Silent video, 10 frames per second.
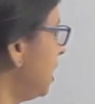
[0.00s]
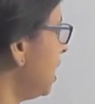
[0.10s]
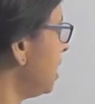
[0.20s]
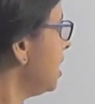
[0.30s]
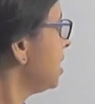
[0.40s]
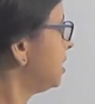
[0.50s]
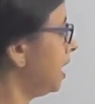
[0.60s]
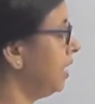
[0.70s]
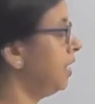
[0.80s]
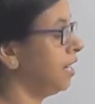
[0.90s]
the
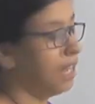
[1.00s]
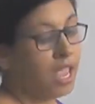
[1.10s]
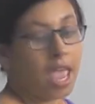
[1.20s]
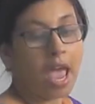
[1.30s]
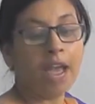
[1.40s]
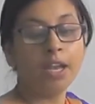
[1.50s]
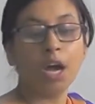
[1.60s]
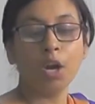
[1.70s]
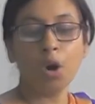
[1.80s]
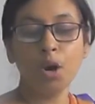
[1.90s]
center, and
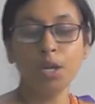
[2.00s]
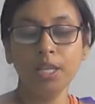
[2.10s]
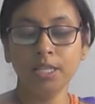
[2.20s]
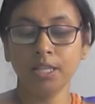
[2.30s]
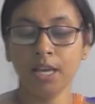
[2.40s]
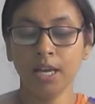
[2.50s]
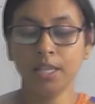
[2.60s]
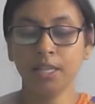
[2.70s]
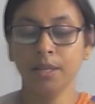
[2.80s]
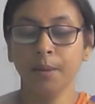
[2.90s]
around this
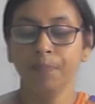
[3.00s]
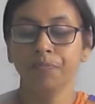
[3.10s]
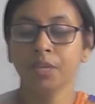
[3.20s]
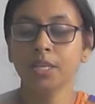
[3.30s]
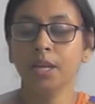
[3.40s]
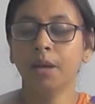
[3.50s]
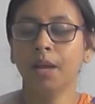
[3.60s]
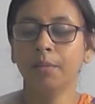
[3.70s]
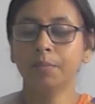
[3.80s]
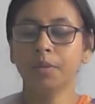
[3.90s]
Earth,
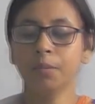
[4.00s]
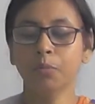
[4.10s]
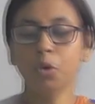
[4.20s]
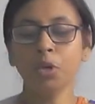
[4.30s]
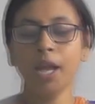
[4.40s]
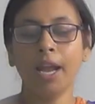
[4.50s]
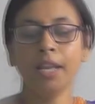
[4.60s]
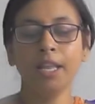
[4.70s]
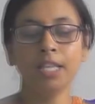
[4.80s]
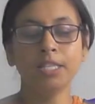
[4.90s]
moon
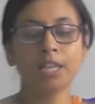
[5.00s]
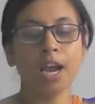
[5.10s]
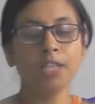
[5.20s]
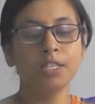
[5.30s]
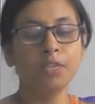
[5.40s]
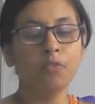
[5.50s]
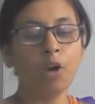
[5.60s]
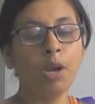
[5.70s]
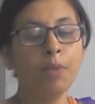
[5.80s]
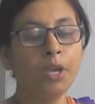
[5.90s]
and the stars
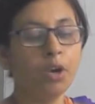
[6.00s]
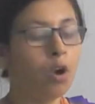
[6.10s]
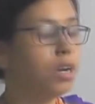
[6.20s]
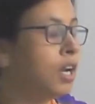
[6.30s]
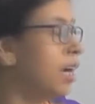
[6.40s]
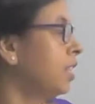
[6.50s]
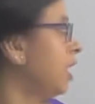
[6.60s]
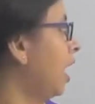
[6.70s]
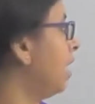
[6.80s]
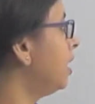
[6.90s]
revolve around Earth,
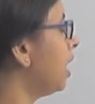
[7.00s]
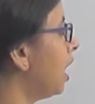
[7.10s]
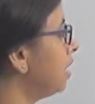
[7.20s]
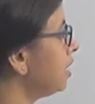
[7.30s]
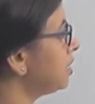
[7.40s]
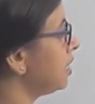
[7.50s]
and the other